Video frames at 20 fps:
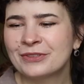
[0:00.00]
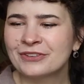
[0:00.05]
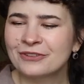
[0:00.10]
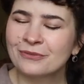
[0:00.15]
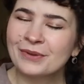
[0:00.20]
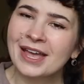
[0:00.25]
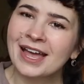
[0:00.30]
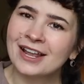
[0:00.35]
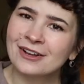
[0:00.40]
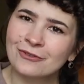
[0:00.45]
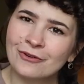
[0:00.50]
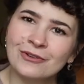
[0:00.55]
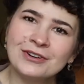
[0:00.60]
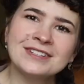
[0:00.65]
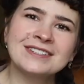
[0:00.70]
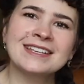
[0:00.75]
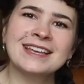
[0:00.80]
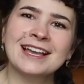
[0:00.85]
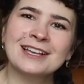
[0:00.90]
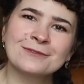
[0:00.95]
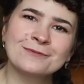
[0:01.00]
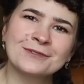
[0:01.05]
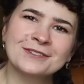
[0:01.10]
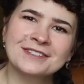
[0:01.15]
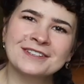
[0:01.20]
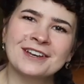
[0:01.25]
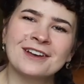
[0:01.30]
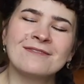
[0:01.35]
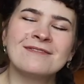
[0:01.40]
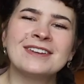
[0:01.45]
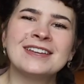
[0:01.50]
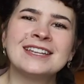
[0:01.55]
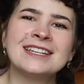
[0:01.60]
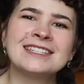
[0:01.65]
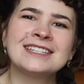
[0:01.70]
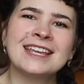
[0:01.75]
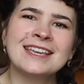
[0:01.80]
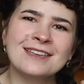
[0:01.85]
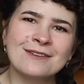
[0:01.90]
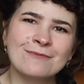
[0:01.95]
So we had cornicing experts come
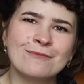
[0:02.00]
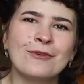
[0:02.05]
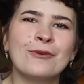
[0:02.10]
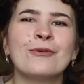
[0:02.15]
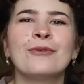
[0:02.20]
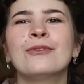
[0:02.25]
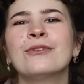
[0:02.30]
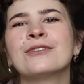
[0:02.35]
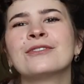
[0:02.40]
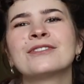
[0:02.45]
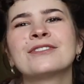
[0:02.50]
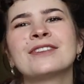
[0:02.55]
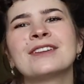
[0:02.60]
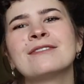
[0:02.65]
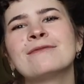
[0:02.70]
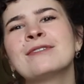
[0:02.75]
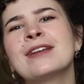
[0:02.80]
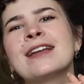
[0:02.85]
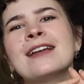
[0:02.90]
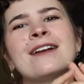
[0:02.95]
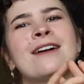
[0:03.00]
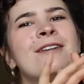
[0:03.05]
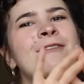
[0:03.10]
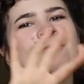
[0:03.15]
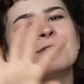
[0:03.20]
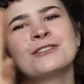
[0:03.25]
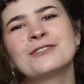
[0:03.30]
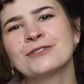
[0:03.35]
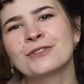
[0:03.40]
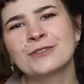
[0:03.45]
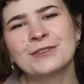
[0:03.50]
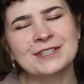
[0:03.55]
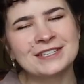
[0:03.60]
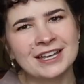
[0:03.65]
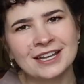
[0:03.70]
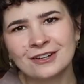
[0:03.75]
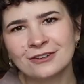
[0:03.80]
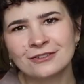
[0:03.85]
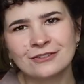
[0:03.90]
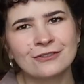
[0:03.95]
in, taking molds, and we restored the
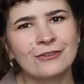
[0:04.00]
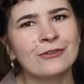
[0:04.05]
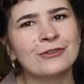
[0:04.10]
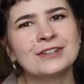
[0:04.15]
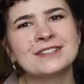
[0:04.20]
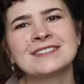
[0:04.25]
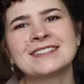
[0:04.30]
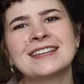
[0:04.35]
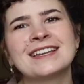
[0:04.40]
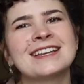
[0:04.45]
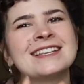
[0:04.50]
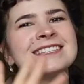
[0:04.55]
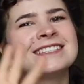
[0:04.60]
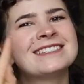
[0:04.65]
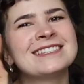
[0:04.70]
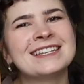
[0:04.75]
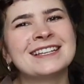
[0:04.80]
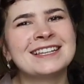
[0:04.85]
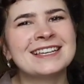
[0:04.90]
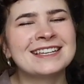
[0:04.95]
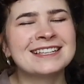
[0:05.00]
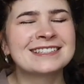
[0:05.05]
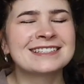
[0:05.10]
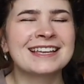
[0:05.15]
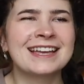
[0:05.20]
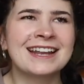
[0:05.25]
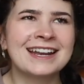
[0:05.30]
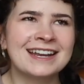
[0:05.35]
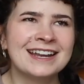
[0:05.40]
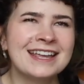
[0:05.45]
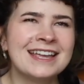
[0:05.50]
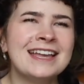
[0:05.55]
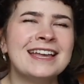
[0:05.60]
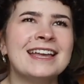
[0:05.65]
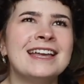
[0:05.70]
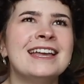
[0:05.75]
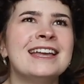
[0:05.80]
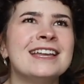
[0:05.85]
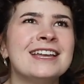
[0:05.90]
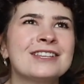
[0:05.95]
entire cornicing and ceilings, and
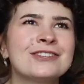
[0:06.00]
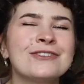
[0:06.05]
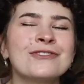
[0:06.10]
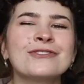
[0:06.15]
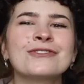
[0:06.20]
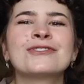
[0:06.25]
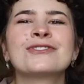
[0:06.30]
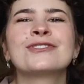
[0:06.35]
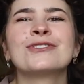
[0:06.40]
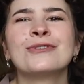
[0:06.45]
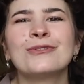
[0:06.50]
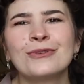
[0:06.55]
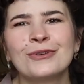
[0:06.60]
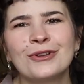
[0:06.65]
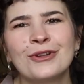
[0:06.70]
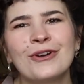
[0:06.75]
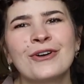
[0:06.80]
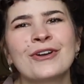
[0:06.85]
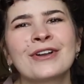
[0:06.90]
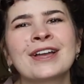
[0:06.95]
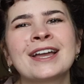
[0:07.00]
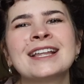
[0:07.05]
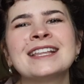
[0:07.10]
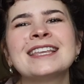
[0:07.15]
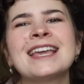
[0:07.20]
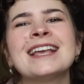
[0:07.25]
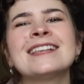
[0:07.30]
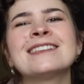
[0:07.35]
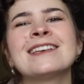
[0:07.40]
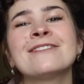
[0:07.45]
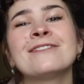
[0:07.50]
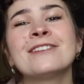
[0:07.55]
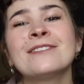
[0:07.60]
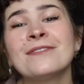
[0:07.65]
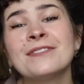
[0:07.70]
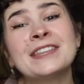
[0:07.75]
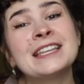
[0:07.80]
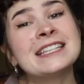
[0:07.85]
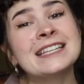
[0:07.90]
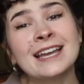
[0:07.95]
it took so long. And yes, I
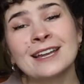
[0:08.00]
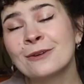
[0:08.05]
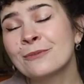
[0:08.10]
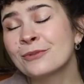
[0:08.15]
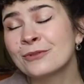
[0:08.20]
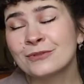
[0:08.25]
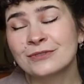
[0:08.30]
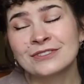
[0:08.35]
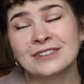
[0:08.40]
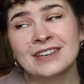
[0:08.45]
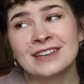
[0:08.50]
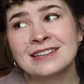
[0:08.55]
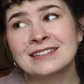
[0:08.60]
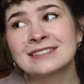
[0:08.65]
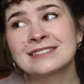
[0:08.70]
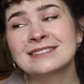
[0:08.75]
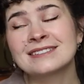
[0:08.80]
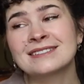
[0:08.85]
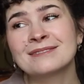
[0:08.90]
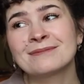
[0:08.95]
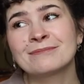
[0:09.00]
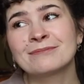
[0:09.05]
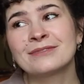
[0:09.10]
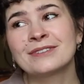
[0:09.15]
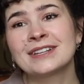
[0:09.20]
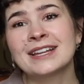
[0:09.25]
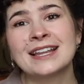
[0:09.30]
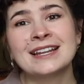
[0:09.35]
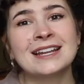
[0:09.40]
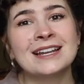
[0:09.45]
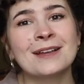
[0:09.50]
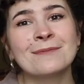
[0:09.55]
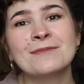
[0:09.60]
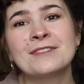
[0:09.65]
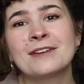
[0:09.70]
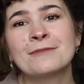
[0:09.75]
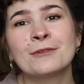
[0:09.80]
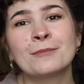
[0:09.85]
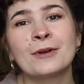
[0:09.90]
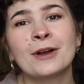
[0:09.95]
filmed the entire process, but ended
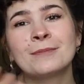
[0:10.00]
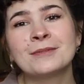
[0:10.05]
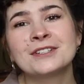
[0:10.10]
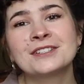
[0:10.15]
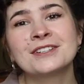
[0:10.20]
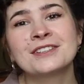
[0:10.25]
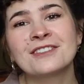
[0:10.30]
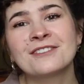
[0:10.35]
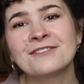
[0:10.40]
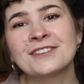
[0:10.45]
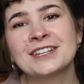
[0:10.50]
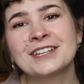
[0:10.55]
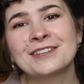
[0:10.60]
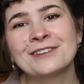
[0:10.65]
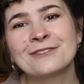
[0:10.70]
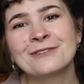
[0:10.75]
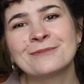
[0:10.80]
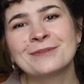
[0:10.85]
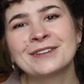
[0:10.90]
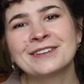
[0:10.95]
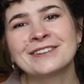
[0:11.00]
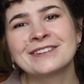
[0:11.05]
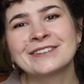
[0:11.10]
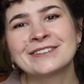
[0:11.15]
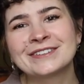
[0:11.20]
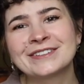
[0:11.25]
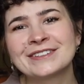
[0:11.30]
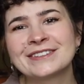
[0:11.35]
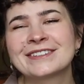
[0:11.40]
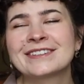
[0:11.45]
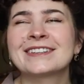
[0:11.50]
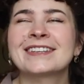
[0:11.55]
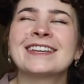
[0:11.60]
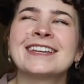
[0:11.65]
up never publishing the video because